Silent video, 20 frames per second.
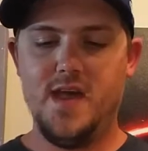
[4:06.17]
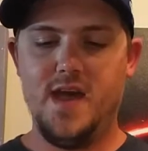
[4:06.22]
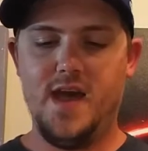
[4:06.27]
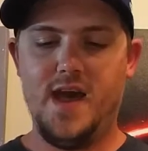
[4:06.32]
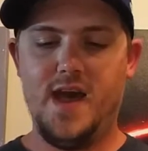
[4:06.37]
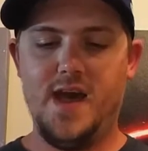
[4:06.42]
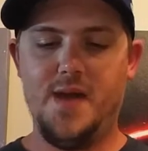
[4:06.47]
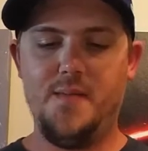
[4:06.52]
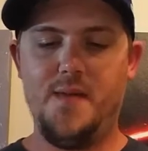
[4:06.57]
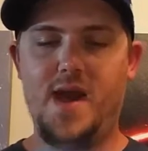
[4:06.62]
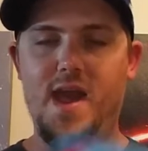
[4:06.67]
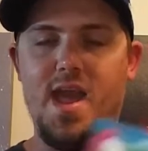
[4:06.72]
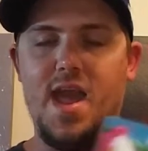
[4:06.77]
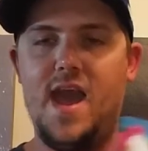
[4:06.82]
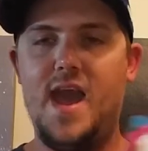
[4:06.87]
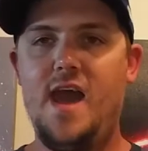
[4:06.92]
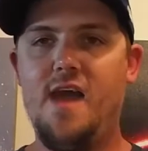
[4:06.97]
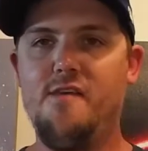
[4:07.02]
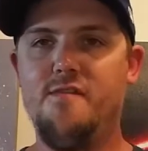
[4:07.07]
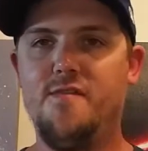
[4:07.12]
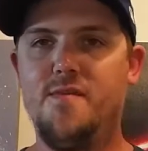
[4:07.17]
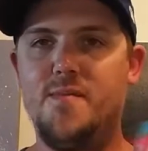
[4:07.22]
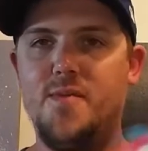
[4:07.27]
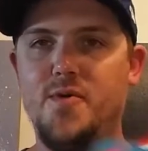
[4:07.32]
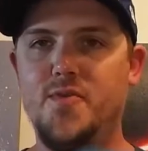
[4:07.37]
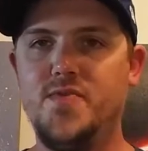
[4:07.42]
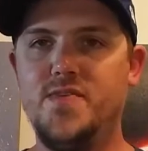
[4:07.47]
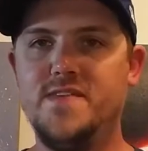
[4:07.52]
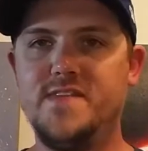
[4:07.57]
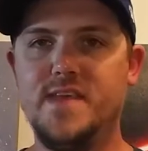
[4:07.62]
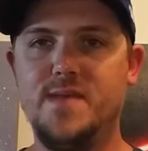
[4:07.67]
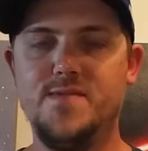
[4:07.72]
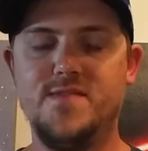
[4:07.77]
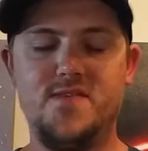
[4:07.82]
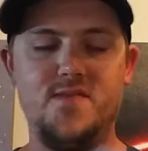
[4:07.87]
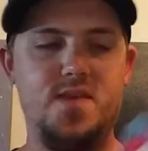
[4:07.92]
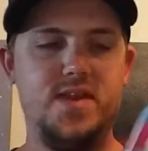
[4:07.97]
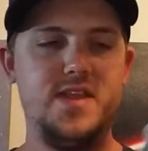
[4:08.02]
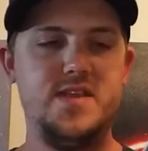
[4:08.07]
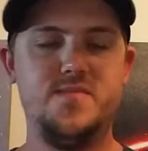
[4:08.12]
I have both these games
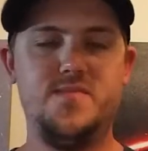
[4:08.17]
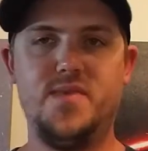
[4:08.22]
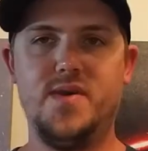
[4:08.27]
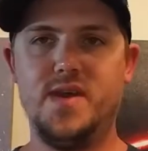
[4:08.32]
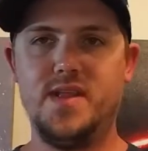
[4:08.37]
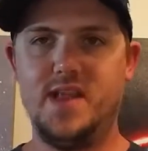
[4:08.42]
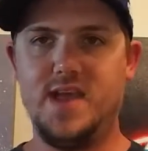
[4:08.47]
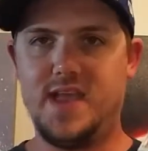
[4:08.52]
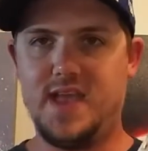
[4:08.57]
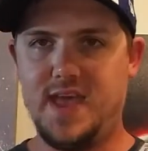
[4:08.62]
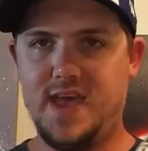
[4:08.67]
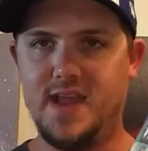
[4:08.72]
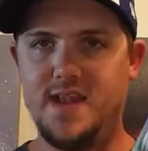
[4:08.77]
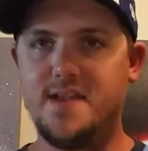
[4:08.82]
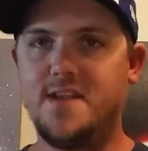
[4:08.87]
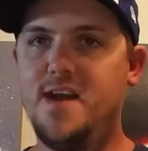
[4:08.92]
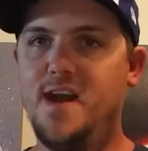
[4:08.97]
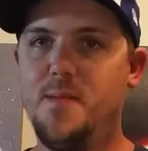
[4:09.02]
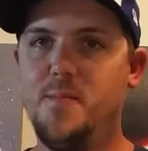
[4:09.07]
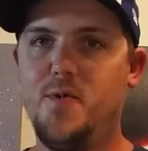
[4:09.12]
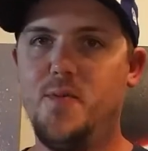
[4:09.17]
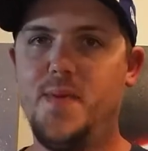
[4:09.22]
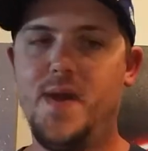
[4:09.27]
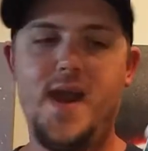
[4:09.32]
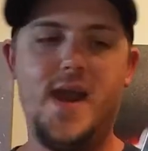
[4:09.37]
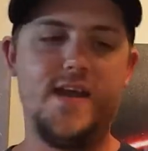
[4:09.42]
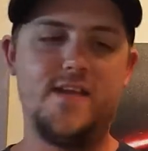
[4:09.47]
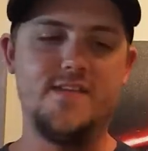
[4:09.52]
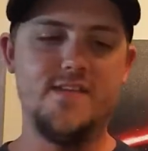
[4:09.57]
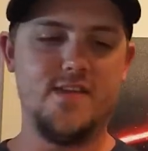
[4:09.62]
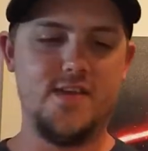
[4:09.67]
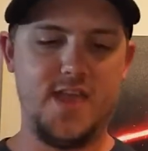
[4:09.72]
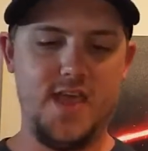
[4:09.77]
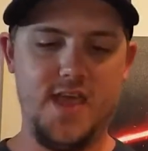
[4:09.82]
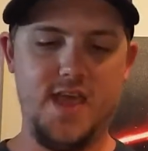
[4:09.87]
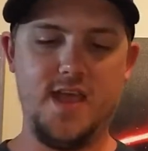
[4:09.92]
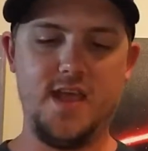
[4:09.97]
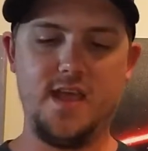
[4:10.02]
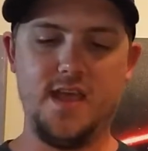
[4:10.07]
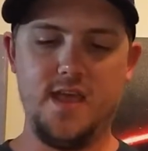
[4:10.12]
already, but again, combo packs are
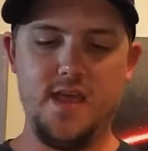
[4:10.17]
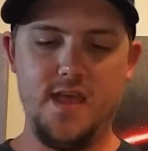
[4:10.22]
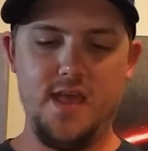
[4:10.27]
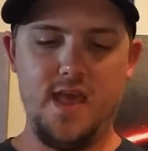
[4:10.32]
king.